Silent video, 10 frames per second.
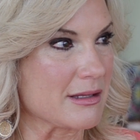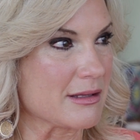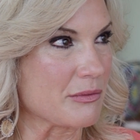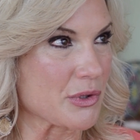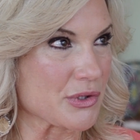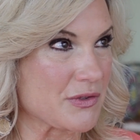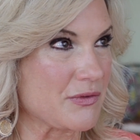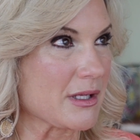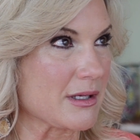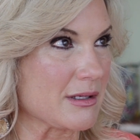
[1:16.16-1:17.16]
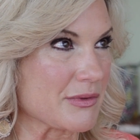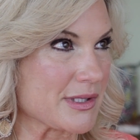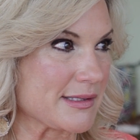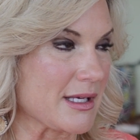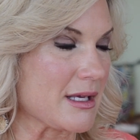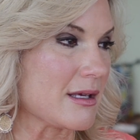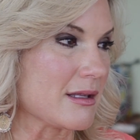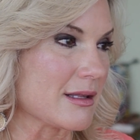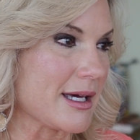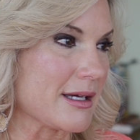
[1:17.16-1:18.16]
the worst feeling was
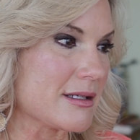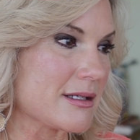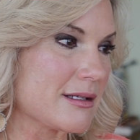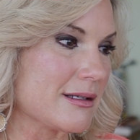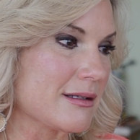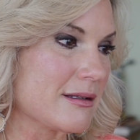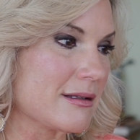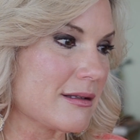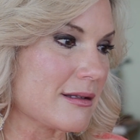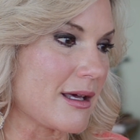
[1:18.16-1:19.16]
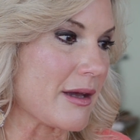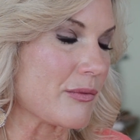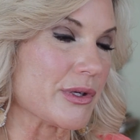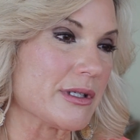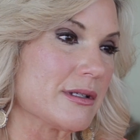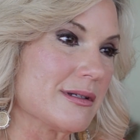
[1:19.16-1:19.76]
thinking that I would